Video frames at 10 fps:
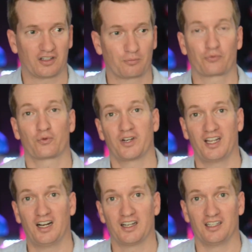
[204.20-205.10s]
are pretty
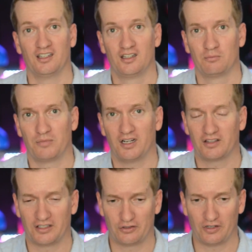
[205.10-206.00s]
hardy, but
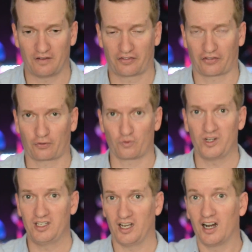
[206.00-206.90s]
they do have
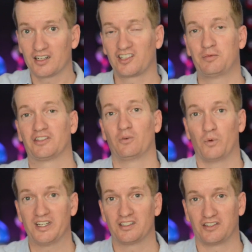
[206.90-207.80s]
3 unexpected
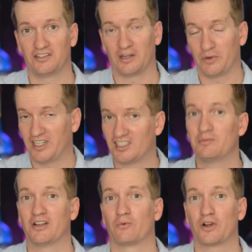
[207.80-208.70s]
weaknesses that we need to
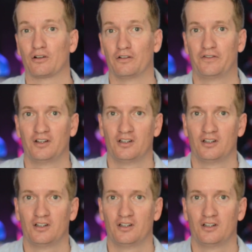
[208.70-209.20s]
be aware of.